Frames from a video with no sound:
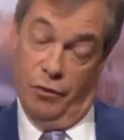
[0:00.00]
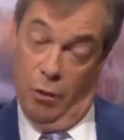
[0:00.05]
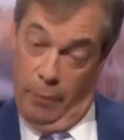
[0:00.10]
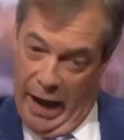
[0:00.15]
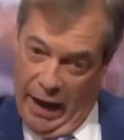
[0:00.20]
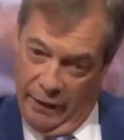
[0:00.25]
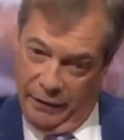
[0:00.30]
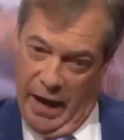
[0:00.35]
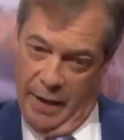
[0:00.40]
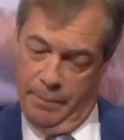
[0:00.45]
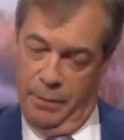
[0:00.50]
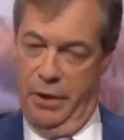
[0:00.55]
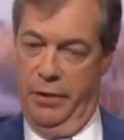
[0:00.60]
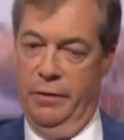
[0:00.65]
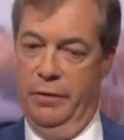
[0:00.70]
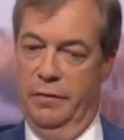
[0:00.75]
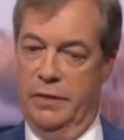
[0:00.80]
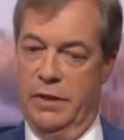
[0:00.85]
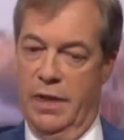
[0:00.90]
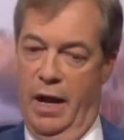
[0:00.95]
Throughout
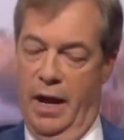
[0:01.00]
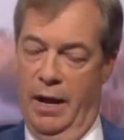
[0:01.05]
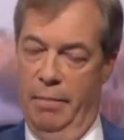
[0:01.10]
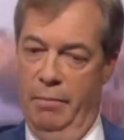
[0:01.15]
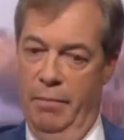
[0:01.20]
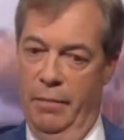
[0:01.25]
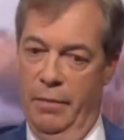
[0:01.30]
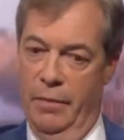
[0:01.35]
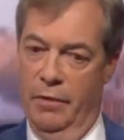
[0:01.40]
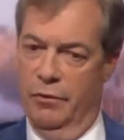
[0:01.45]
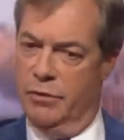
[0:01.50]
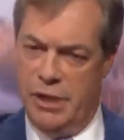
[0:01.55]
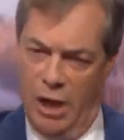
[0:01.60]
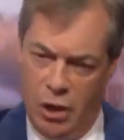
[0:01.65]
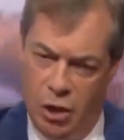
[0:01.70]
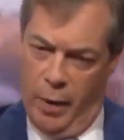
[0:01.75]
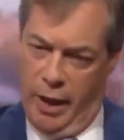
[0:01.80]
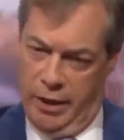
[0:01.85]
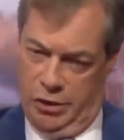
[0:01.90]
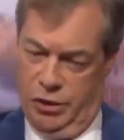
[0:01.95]
that period of time,
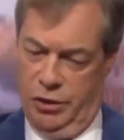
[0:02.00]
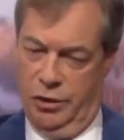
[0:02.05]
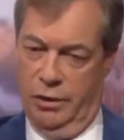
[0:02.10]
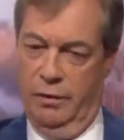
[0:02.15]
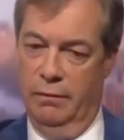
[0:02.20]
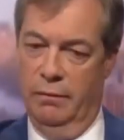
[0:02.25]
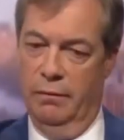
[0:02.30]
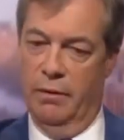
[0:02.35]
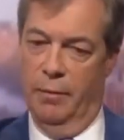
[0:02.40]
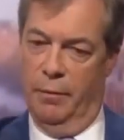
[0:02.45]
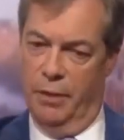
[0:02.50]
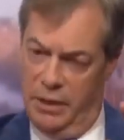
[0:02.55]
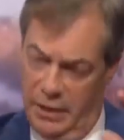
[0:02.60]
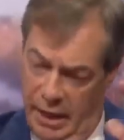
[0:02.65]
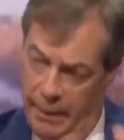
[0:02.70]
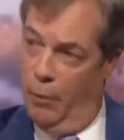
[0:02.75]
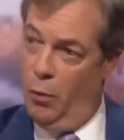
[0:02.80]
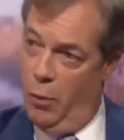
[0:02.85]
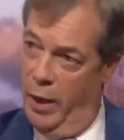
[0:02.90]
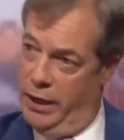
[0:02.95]
there is no question that
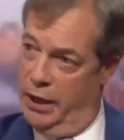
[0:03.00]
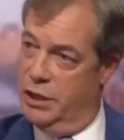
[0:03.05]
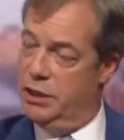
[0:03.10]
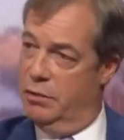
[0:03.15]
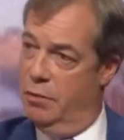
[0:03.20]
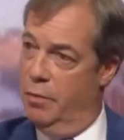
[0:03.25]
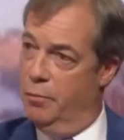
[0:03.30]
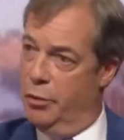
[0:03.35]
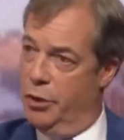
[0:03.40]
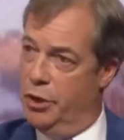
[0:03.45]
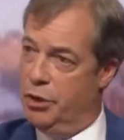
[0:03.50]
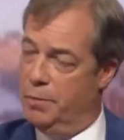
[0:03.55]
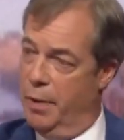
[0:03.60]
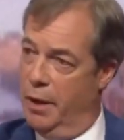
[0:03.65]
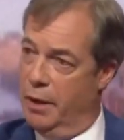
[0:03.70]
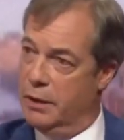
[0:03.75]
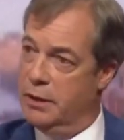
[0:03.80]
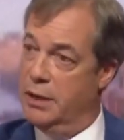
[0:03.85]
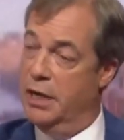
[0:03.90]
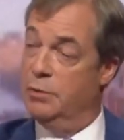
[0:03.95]
the number one issue in
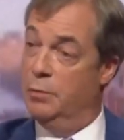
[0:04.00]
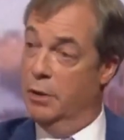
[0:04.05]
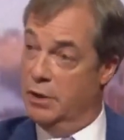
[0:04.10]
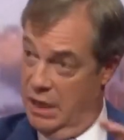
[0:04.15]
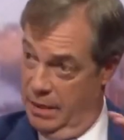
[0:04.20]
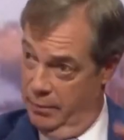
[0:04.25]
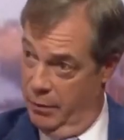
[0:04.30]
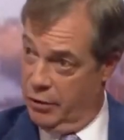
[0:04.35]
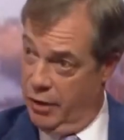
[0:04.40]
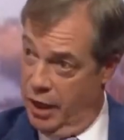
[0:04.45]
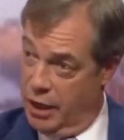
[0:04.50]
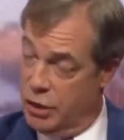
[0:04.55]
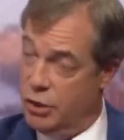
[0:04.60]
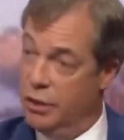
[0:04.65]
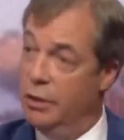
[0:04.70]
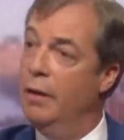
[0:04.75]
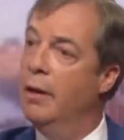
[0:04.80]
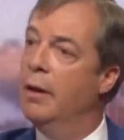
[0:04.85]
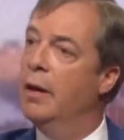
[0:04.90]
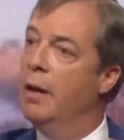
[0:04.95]
British politics was
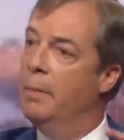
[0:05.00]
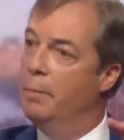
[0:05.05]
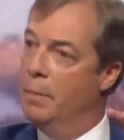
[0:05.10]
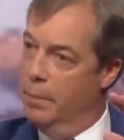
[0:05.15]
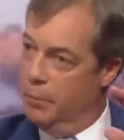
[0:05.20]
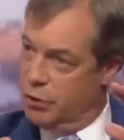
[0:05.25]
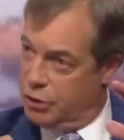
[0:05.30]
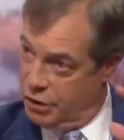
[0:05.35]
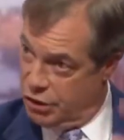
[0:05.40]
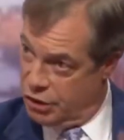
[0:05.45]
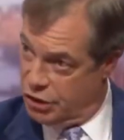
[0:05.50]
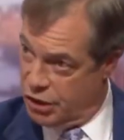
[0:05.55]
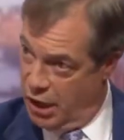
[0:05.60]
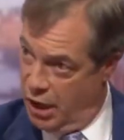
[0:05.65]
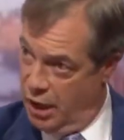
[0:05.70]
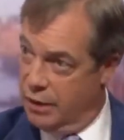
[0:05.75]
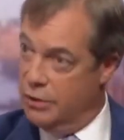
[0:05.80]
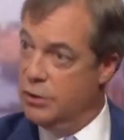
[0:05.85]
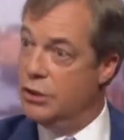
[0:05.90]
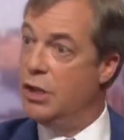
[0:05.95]
immigration, people's
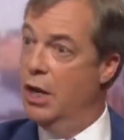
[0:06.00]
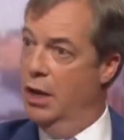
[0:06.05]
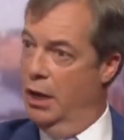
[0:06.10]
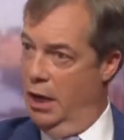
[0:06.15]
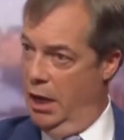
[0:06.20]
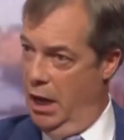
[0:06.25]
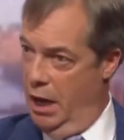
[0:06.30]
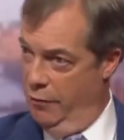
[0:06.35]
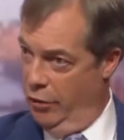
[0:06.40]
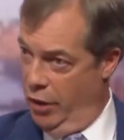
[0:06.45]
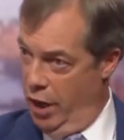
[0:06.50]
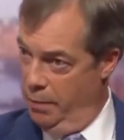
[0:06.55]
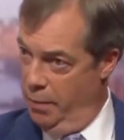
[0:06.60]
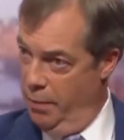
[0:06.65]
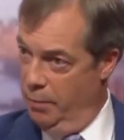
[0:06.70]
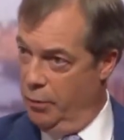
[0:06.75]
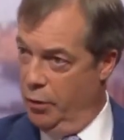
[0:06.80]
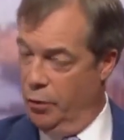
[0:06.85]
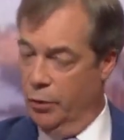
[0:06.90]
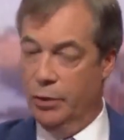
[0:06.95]
concerns
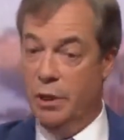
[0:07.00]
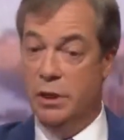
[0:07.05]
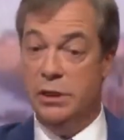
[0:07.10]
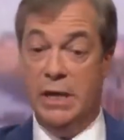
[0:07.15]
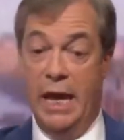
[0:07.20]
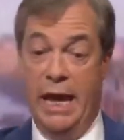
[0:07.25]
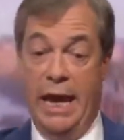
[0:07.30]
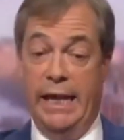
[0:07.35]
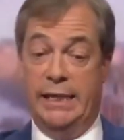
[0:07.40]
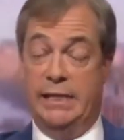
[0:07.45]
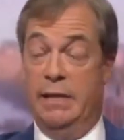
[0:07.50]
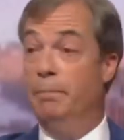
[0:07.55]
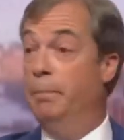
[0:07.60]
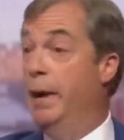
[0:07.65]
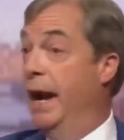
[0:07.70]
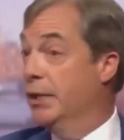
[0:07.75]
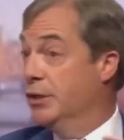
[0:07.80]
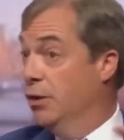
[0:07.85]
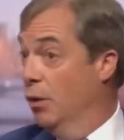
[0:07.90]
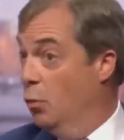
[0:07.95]
over open borders,
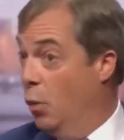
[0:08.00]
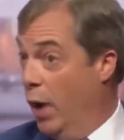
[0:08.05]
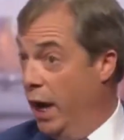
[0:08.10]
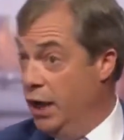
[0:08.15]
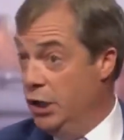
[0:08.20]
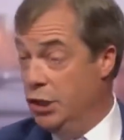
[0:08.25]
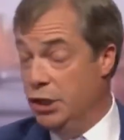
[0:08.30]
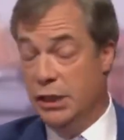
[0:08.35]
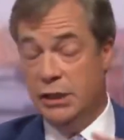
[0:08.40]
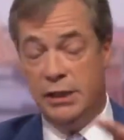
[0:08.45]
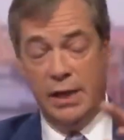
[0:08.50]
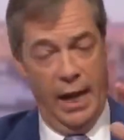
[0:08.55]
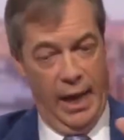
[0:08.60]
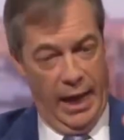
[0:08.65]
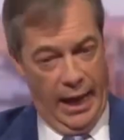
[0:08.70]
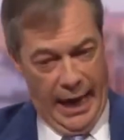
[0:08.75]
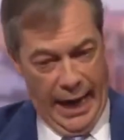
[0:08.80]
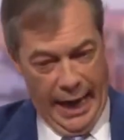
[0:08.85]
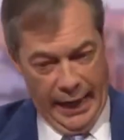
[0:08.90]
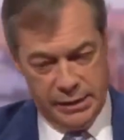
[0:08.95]
its impact on
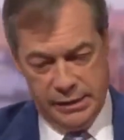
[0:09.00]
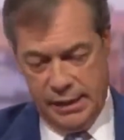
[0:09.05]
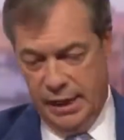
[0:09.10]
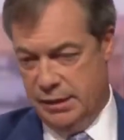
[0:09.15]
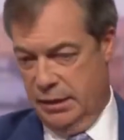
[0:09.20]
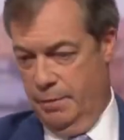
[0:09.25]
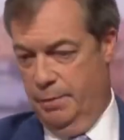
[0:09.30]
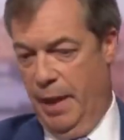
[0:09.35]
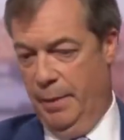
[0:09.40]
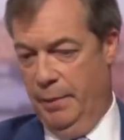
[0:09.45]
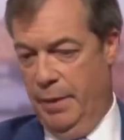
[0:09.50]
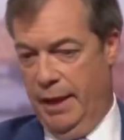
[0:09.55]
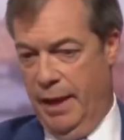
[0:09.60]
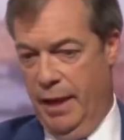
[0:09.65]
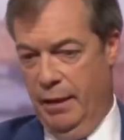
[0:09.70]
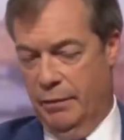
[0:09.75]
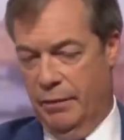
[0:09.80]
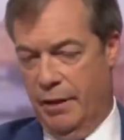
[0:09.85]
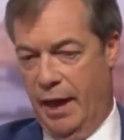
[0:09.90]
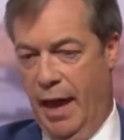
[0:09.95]
wages, access to
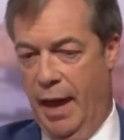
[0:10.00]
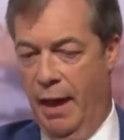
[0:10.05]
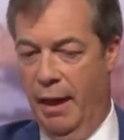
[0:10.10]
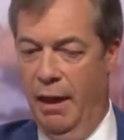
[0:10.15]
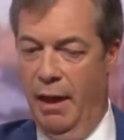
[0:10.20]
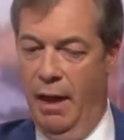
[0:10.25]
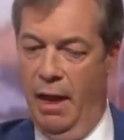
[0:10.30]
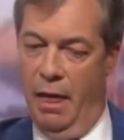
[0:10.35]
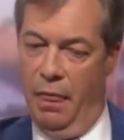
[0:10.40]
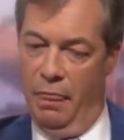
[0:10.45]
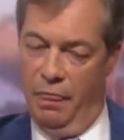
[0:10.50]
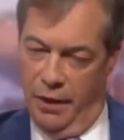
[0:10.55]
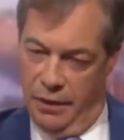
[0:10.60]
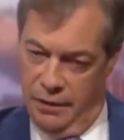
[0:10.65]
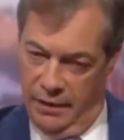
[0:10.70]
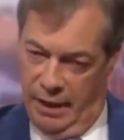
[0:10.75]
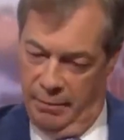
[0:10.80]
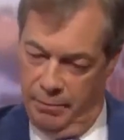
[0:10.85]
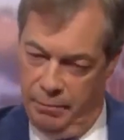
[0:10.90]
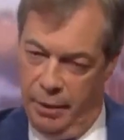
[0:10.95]
public health care.
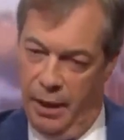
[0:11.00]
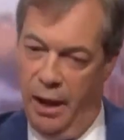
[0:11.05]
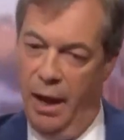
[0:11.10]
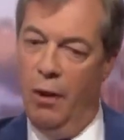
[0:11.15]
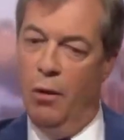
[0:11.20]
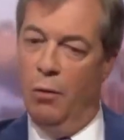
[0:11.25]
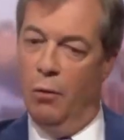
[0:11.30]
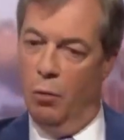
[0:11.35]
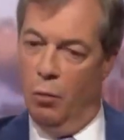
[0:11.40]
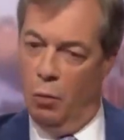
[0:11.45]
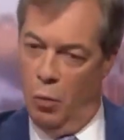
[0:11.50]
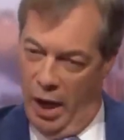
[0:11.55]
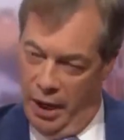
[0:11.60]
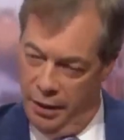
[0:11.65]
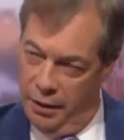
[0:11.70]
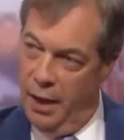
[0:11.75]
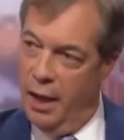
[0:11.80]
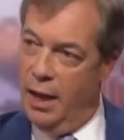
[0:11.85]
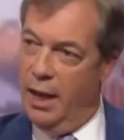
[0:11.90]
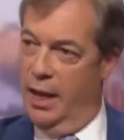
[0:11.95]
The number
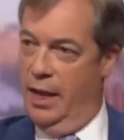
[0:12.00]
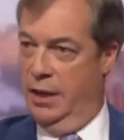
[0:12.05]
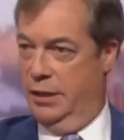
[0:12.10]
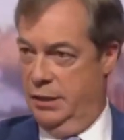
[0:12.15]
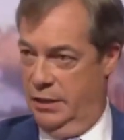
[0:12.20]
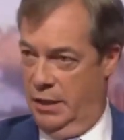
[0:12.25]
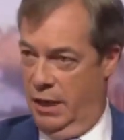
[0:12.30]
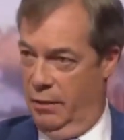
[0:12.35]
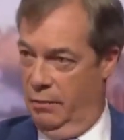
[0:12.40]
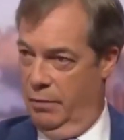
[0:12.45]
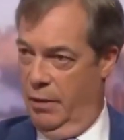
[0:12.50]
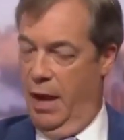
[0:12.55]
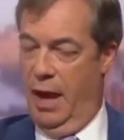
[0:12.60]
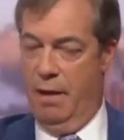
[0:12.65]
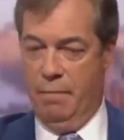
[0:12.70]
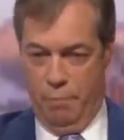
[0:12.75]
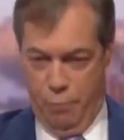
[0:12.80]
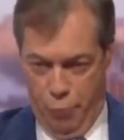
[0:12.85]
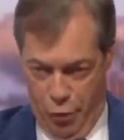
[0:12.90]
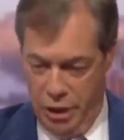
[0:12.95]
one issue
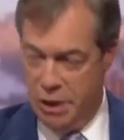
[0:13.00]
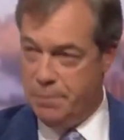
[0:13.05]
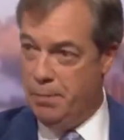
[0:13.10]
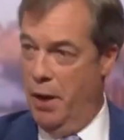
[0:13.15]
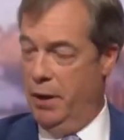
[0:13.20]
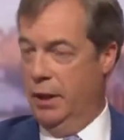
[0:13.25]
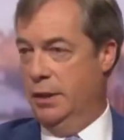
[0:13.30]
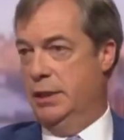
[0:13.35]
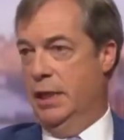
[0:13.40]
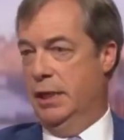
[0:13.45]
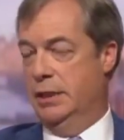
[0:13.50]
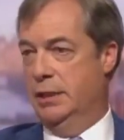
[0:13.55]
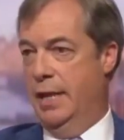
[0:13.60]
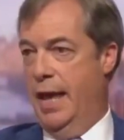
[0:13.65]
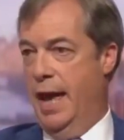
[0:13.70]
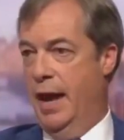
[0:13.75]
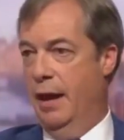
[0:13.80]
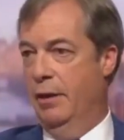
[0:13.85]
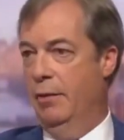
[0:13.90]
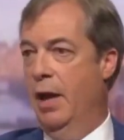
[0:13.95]
in British
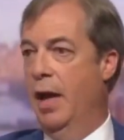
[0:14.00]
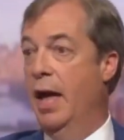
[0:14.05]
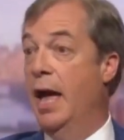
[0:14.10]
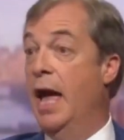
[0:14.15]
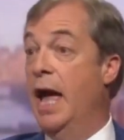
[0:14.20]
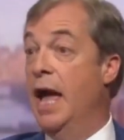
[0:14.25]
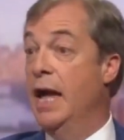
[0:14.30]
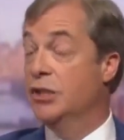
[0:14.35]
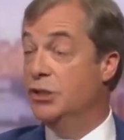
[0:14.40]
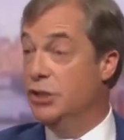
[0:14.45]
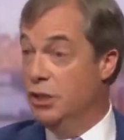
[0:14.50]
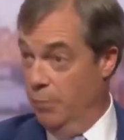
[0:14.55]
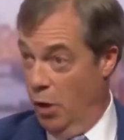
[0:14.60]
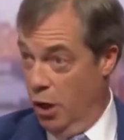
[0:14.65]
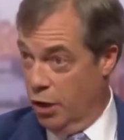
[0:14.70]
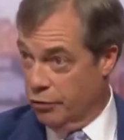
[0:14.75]
politics now is